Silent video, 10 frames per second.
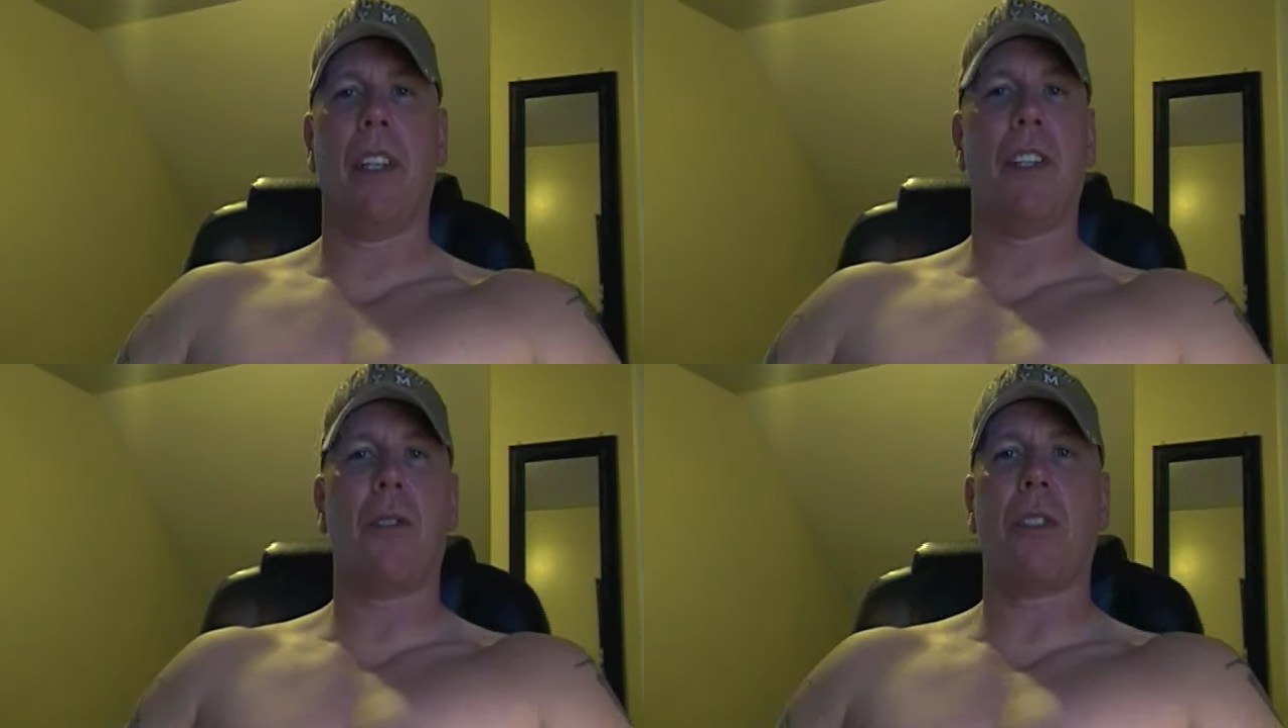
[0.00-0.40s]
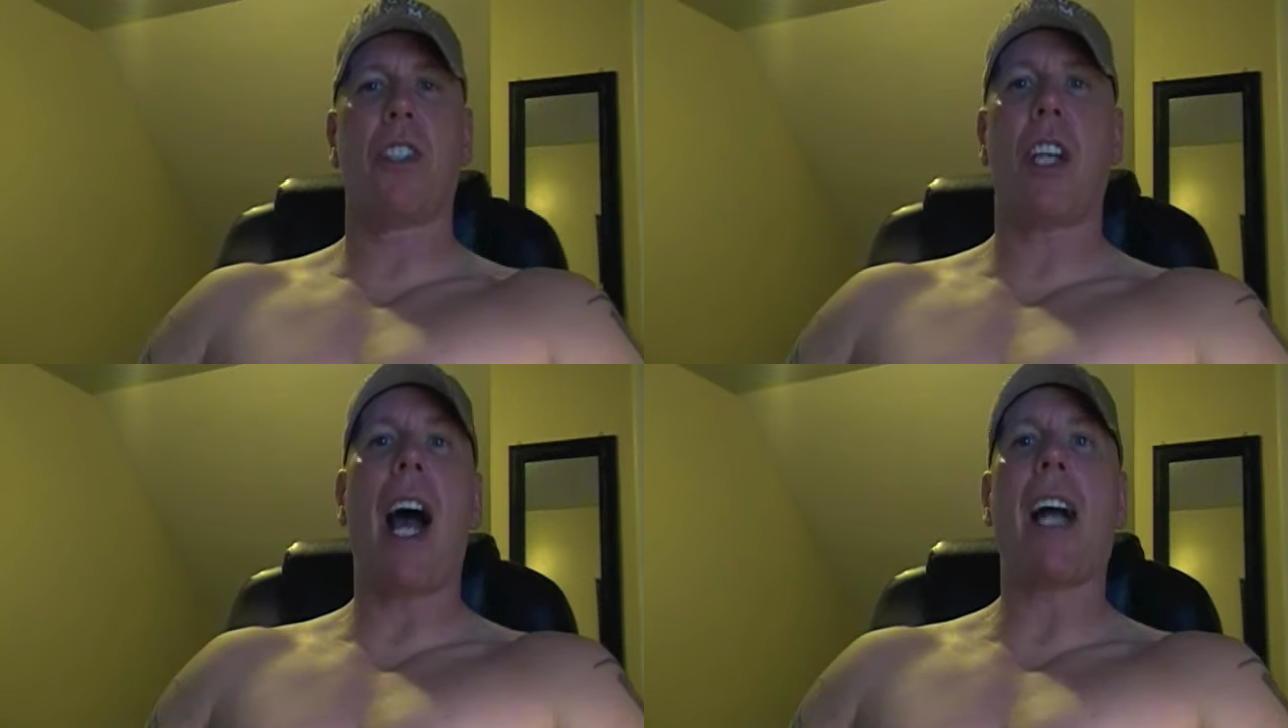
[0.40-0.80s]
initial
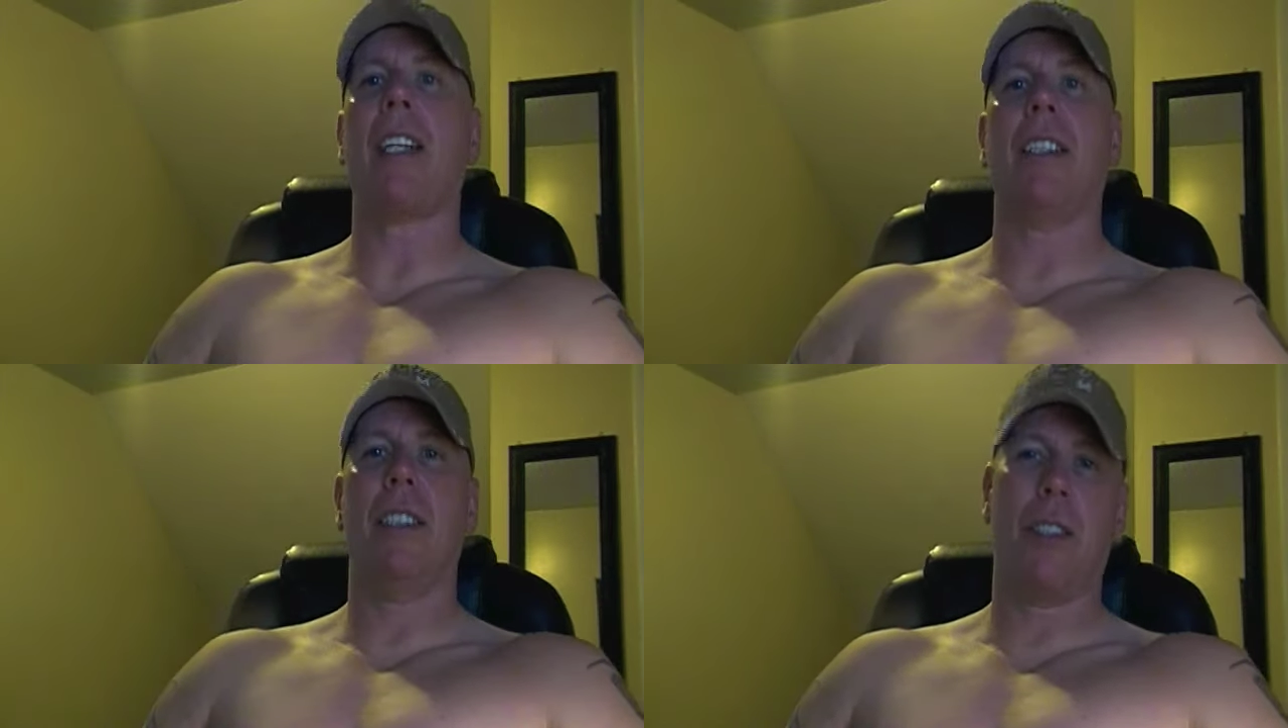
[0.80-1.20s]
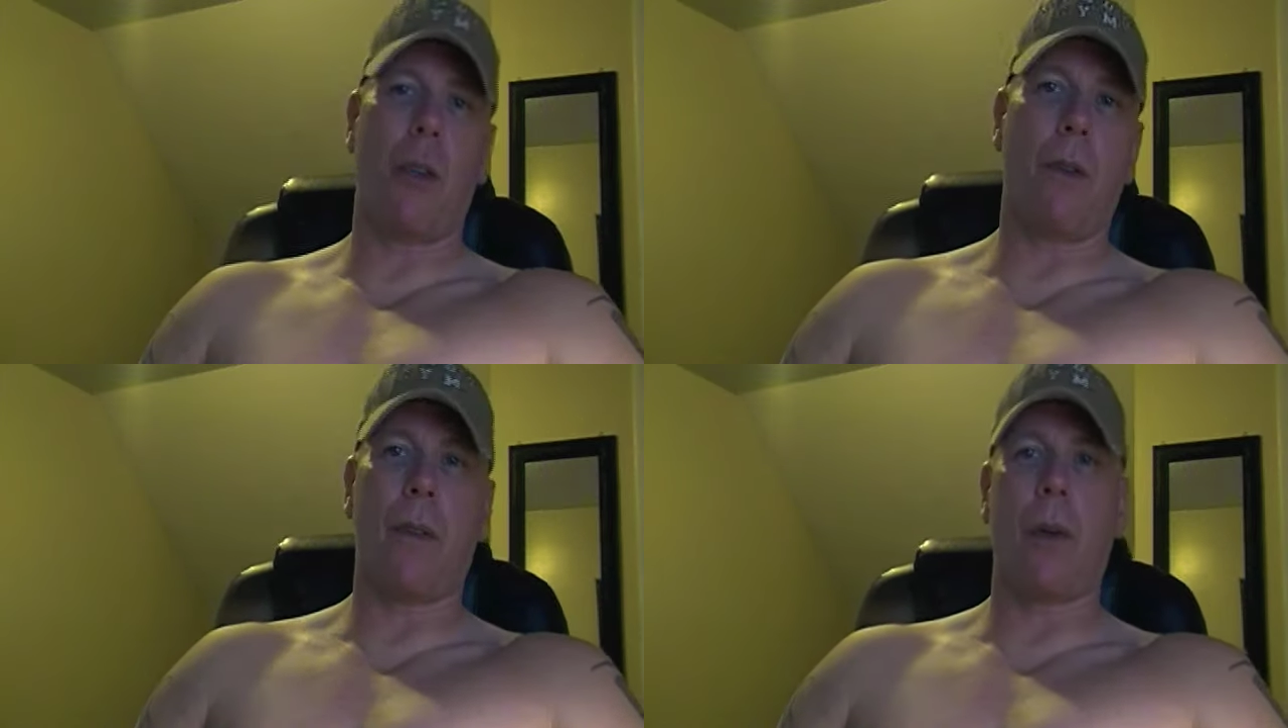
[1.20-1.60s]
shock is
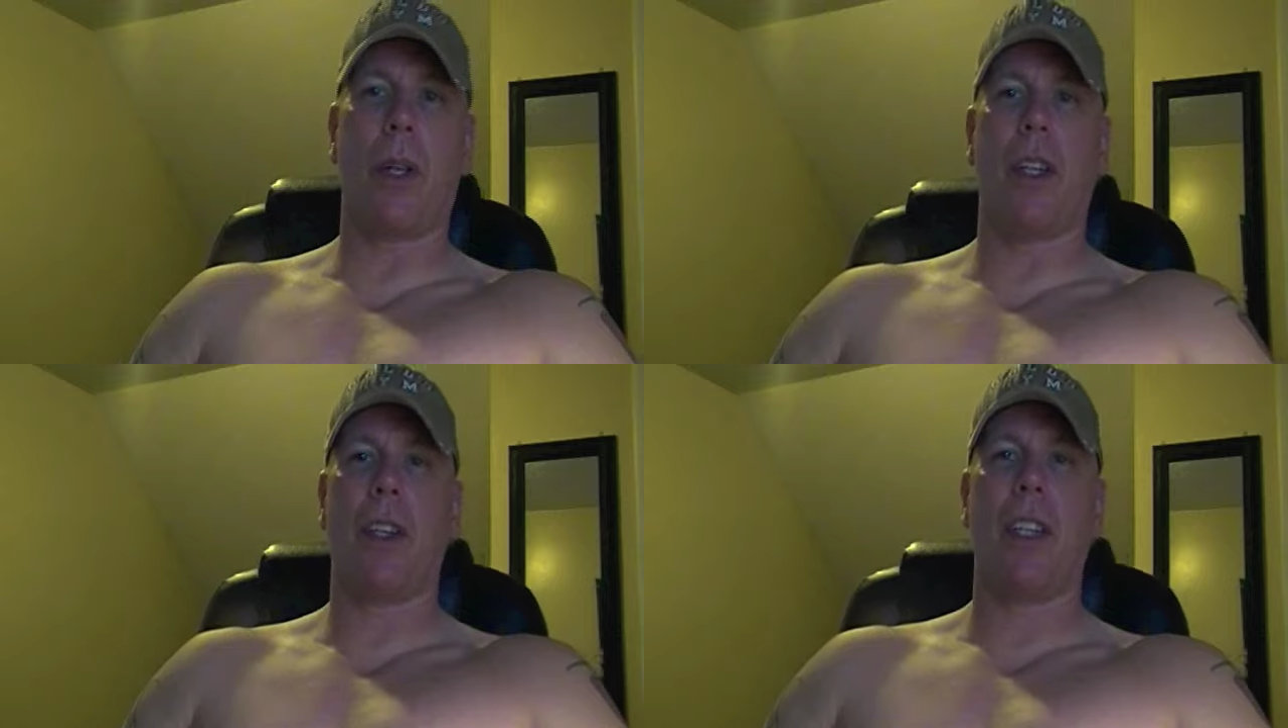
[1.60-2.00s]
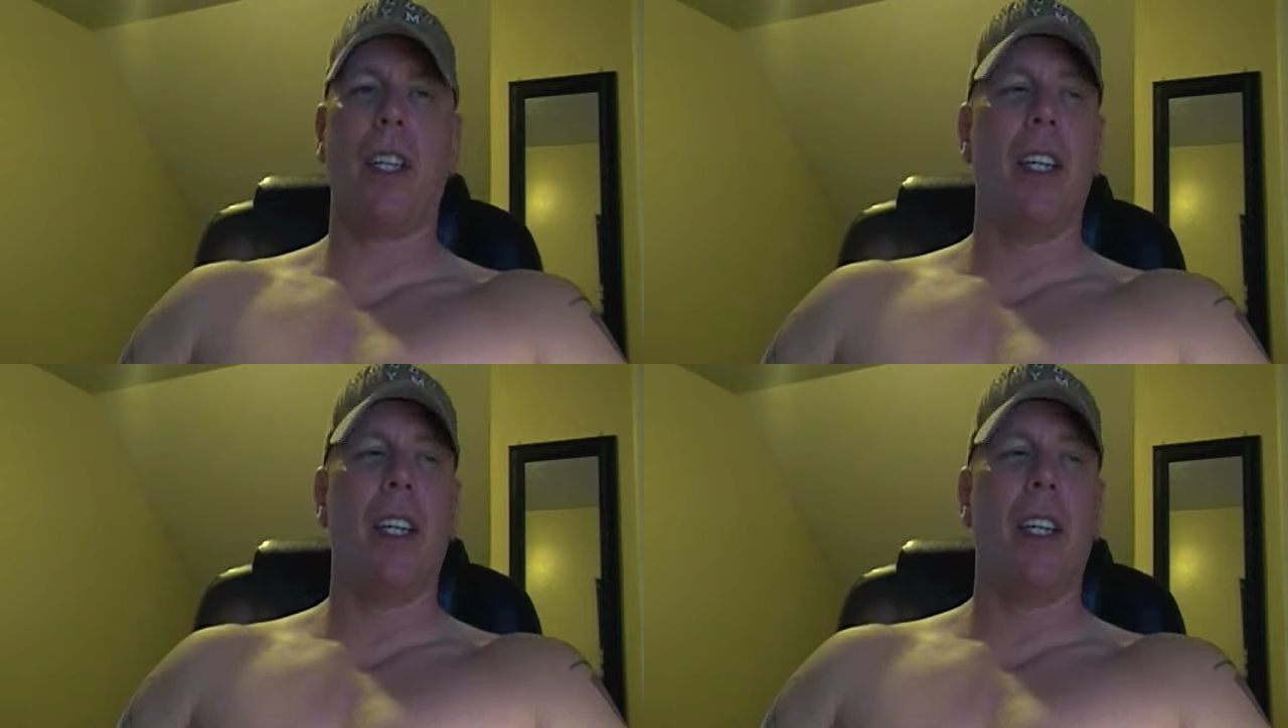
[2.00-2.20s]
over with.